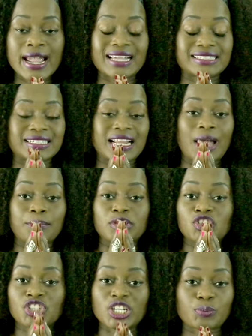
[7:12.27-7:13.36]
and to not be
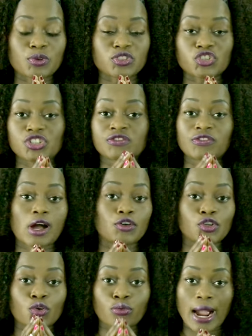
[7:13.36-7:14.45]
sheeples and just
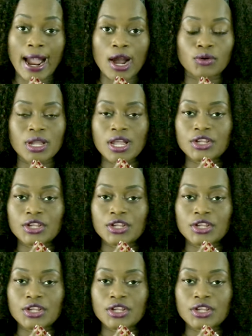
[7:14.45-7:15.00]
follow the crowd.